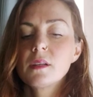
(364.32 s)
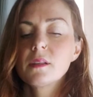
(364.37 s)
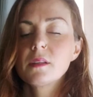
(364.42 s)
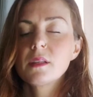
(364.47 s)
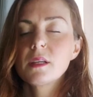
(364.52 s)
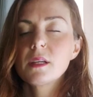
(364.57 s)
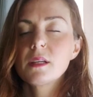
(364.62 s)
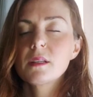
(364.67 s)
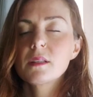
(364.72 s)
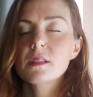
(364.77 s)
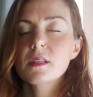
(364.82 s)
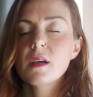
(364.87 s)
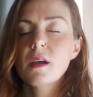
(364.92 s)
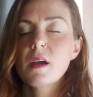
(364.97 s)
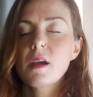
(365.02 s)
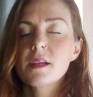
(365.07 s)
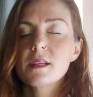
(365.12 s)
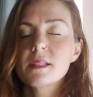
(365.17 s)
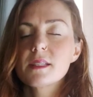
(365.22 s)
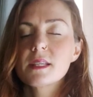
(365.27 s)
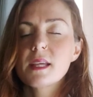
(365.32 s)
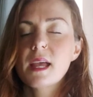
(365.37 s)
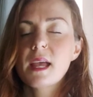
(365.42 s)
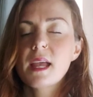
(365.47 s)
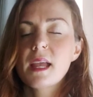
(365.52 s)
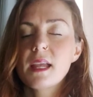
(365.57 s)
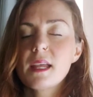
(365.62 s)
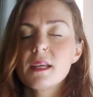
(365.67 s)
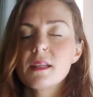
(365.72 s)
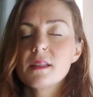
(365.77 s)
things that I
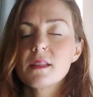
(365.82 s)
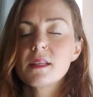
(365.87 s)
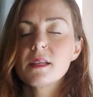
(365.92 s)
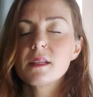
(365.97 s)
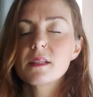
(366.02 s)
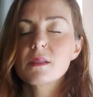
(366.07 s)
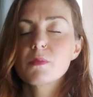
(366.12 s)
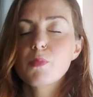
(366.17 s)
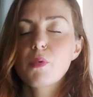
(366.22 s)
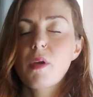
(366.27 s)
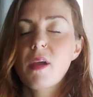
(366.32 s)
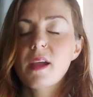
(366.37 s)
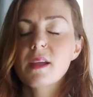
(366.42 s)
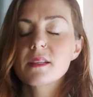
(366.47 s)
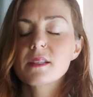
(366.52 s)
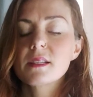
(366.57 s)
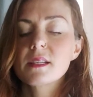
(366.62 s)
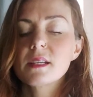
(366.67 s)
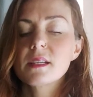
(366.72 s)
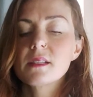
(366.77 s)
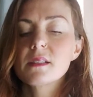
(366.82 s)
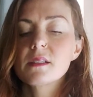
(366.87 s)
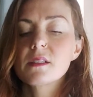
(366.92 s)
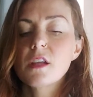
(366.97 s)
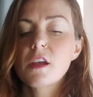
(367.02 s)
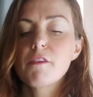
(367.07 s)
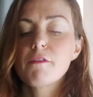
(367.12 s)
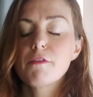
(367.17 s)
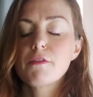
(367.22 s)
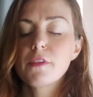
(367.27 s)
say in this practice
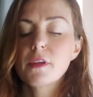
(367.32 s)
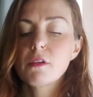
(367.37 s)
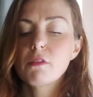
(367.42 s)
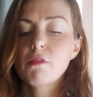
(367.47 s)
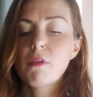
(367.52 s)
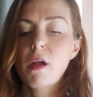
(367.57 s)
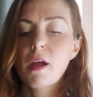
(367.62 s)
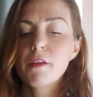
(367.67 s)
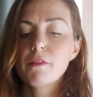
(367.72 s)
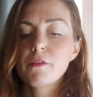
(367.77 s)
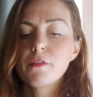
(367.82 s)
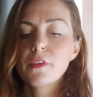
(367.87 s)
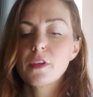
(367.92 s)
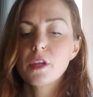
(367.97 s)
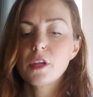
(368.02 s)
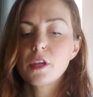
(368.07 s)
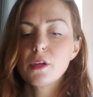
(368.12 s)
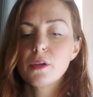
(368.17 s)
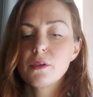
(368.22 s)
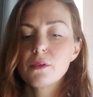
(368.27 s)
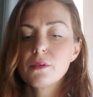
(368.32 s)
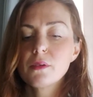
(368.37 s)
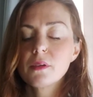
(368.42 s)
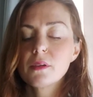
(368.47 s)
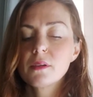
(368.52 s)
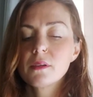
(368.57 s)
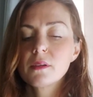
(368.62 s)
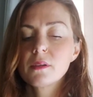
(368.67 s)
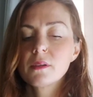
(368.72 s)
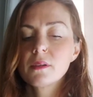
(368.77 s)
don't feel right for you,
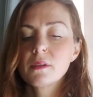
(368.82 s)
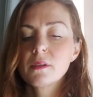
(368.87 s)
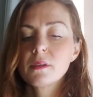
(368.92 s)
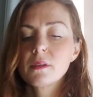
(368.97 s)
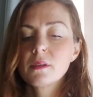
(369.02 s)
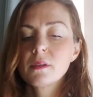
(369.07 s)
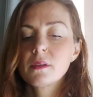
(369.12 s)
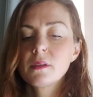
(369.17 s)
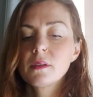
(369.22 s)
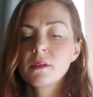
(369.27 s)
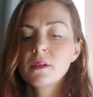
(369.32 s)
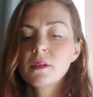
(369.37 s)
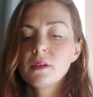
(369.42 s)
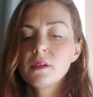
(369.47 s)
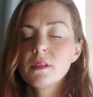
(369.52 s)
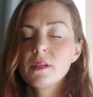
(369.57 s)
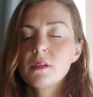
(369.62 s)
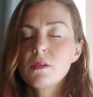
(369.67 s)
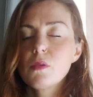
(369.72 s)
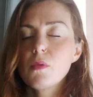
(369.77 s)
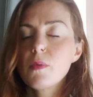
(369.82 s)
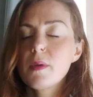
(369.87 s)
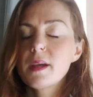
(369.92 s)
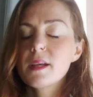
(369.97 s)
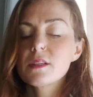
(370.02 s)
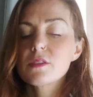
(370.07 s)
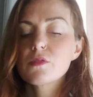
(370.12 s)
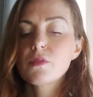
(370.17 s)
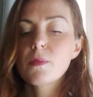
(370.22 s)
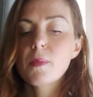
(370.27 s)
and
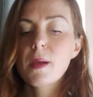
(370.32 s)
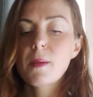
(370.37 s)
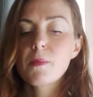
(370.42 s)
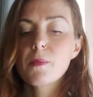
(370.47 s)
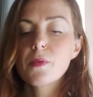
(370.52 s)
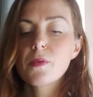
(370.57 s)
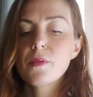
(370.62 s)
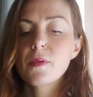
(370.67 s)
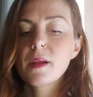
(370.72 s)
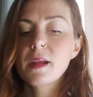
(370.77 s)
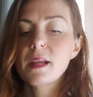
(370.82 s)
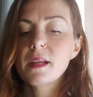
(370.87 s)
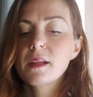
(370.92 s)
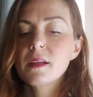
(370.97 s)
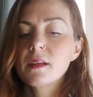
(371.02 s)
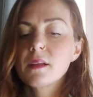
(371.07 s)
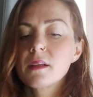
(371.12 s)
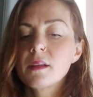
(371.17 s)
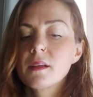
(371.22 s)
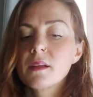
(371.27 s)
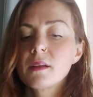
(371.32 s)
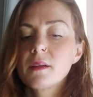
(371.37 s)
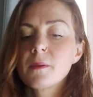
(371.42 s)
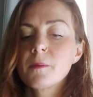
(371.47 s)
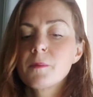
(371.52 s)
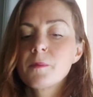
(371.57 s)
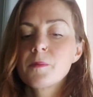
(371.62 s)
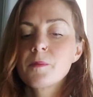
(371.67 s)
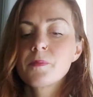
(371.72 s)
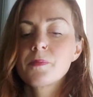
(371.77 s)
always remembering
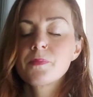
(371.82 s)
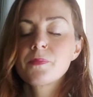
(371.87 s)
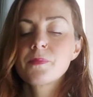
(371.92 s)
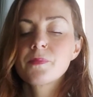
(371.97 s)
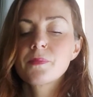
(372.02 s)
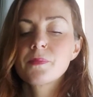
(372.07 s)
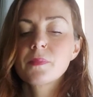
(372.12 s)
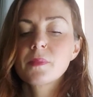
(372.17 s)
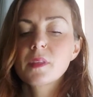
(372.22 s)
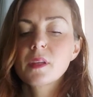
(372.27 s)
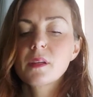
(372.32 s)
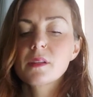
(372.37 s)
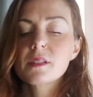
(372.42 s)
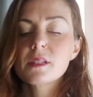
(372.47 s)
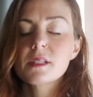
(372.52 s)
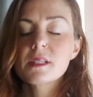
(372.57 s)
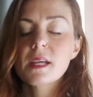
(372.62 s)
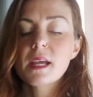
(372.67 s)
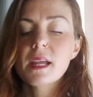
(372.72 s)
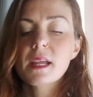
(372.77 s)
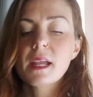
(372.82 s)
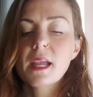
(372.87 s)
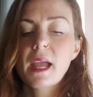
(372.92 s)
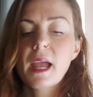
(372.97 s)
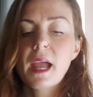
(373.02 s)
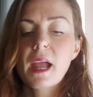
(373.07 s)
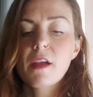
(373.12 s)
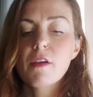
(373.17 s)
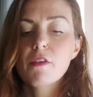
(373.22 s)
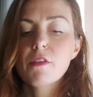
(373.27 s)
to take
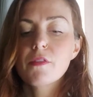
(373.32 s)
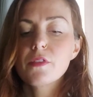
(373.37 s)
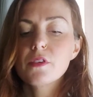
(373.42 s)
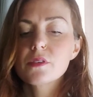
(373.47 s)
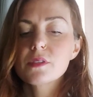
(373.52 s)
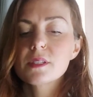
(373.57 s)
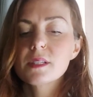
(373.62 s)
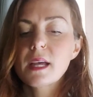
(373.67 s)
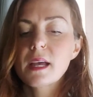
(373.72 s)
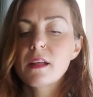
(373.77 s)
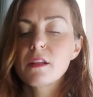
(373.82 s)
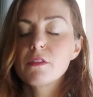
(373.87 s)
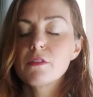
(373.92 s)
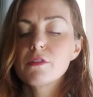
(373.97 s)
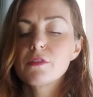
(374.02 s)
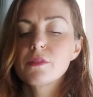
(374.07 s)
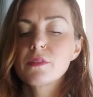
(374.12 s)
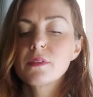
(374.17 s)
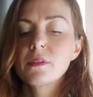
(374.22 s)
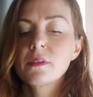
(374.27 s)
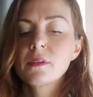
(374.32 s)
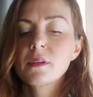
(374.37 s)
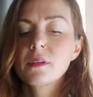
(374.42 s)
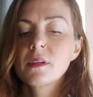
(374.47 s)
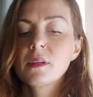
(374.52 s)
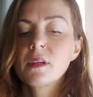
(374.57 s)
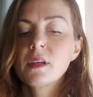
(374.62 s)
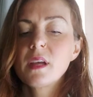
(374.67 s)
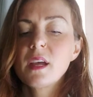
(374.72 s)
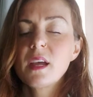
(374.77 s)
care of yourself
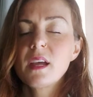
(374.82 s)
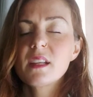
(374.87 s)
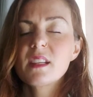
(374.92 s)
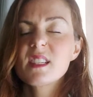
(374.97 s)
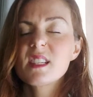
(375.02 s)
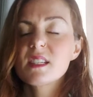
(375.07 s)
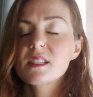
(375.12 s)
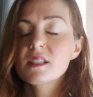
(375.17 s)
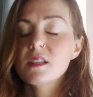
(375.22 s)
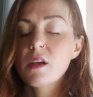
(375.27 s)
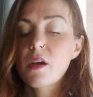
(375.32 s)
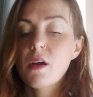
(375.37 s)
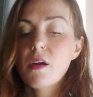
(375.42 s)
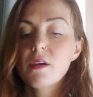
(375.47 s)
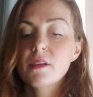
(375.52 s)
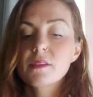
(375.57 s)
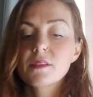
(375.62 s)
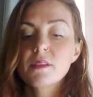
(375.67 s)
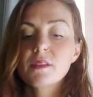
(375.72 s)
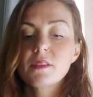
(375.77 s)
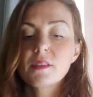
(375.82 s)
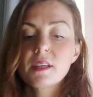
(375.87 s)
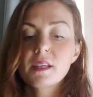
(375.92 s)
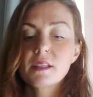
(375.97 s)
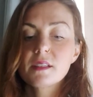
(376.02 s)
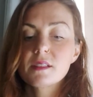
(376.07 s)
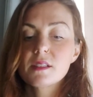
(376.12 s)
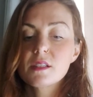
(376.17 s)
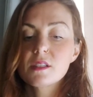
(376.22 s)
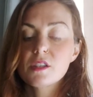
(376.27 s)
and discard the
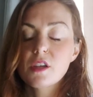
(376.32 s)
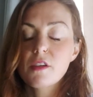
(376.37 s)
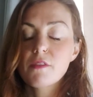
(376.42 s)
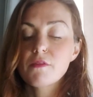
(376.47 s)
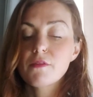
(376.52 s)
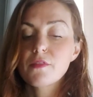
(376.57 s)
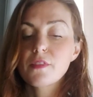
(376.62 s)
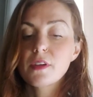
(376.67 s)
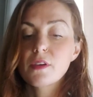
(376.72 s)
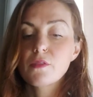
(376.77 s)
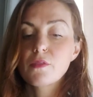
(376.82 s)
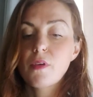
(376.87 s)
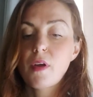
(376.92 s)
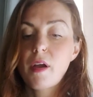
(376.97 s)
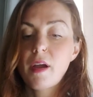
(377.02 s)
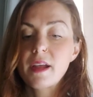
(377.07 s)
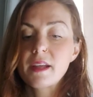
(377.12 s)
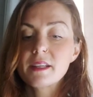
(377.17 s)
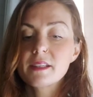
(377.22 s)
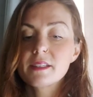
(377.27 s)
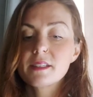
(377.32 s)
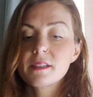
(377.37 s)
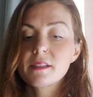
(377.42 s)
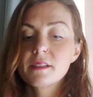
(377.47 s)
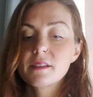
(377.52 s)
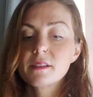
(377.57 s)
things that don't feel right.